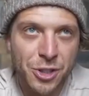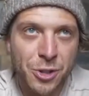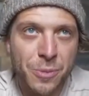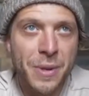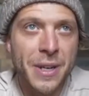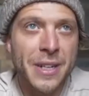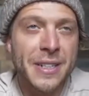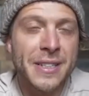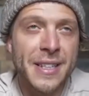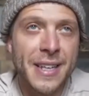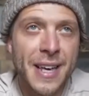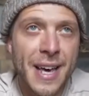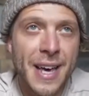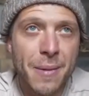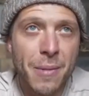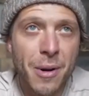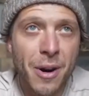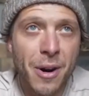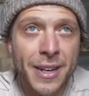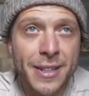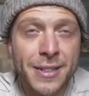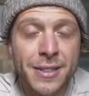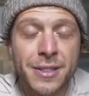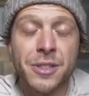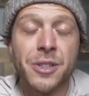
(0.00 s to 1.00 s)
Shoot me a DM
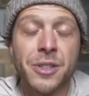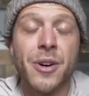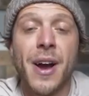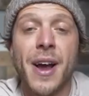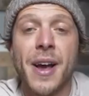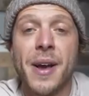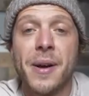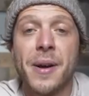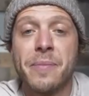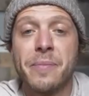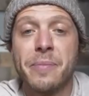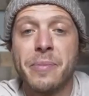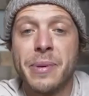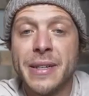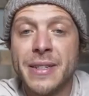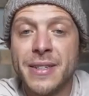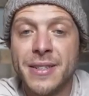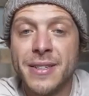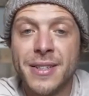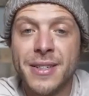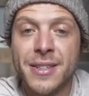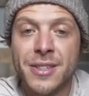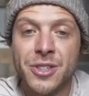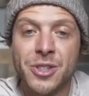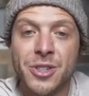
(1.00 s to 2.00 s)
on Instagram,
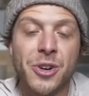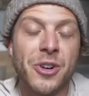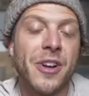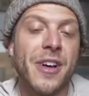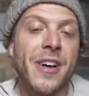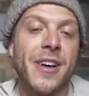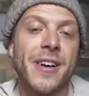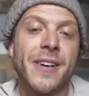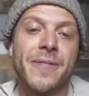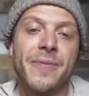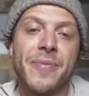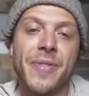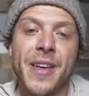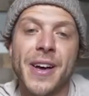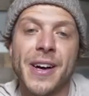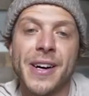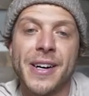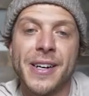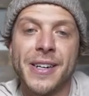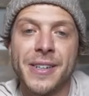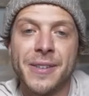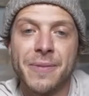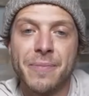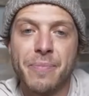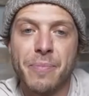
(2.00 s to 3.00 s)
BC Serna.
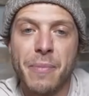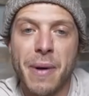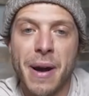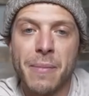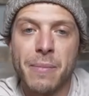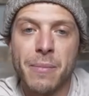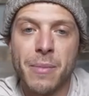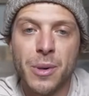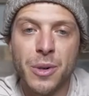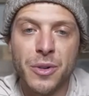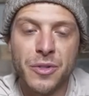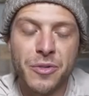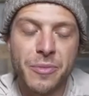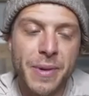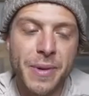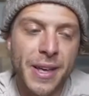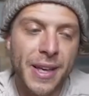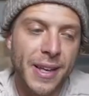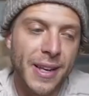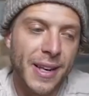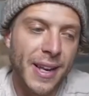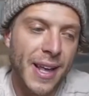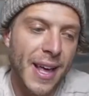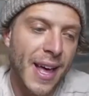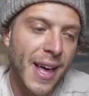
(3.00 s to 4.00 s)
Um, my
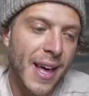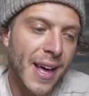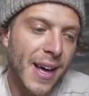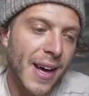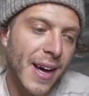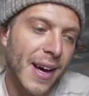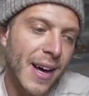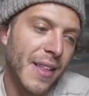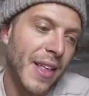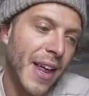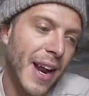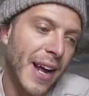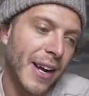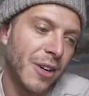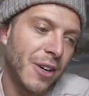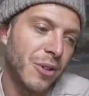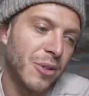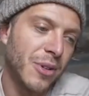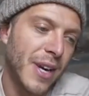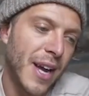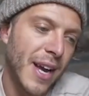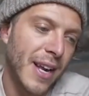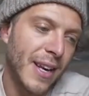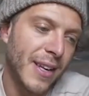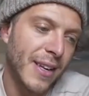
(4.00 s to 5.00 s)
movement uh, that I
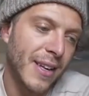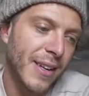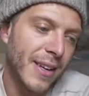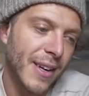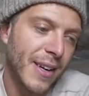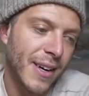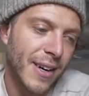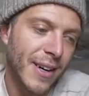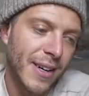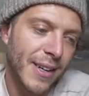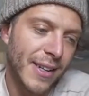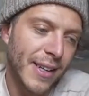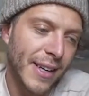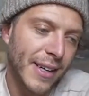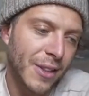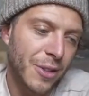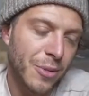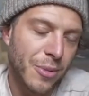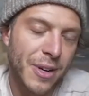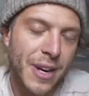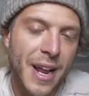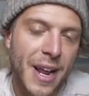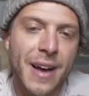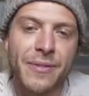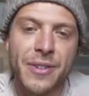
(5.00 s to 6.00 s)
created uh, like
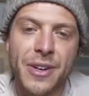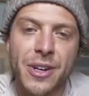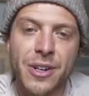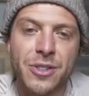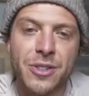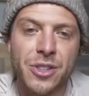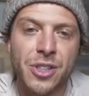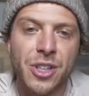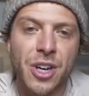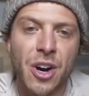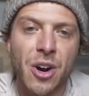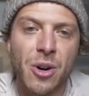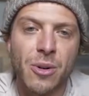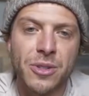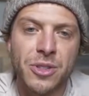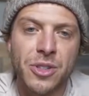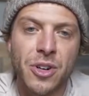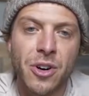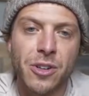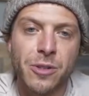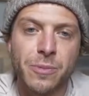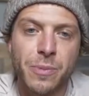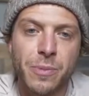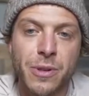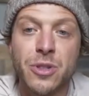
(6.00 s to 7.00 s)
three and a half years ago is
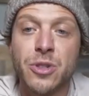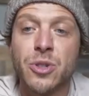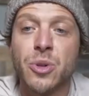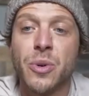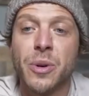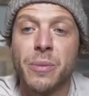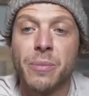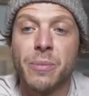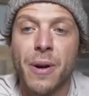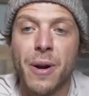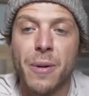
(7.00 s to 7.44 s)
called Pursuing